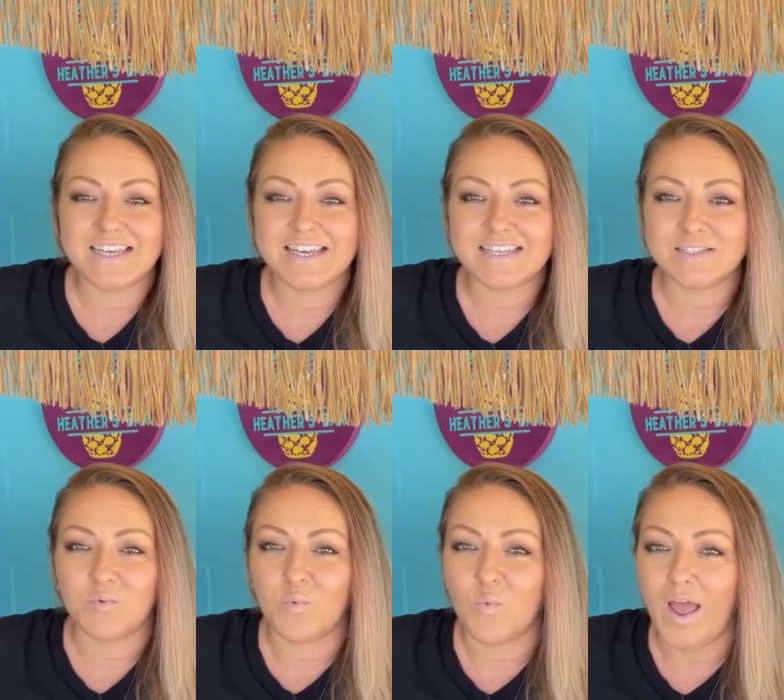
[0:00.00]
is
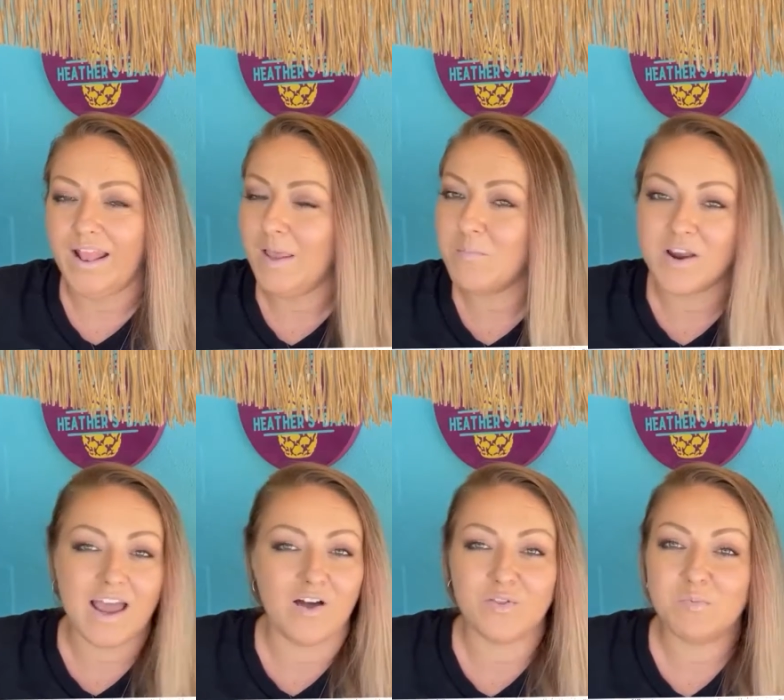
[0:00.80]
when they bring
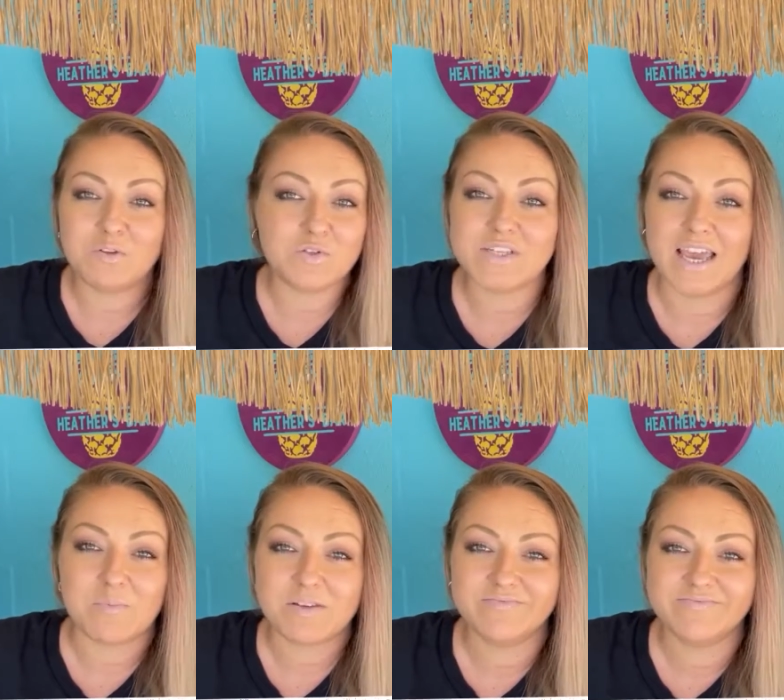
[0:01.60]
out the blue tape.